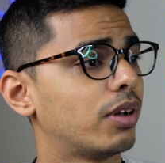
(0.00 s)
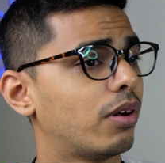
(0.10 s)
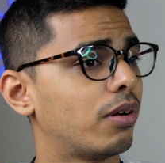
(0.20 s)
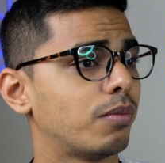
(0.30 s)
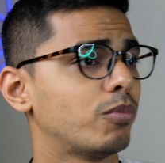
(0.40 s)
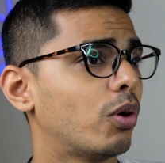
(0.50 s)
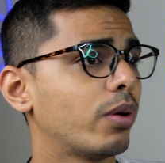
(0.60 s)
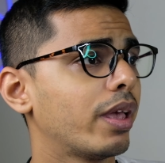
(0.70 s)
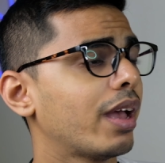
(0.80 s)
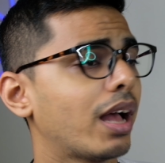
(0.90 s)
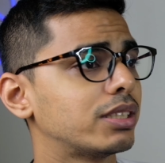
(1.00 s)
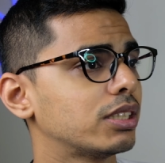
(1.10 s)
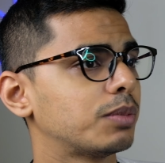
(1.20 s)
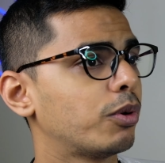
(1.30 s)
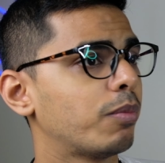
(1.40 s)
Oh, okay, I'll
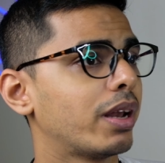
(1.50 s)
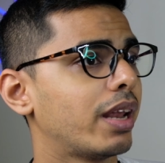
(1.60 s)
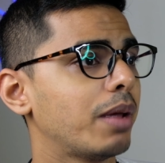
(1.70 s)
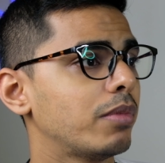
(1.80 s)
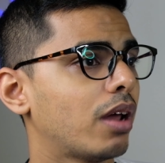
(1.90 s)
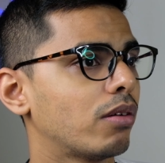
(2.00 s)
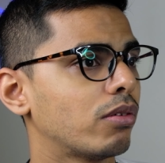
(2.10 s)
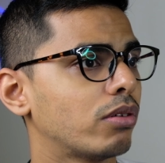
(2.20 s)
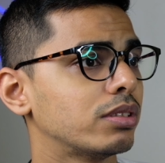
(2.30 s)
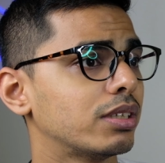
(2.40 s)
just put my name down on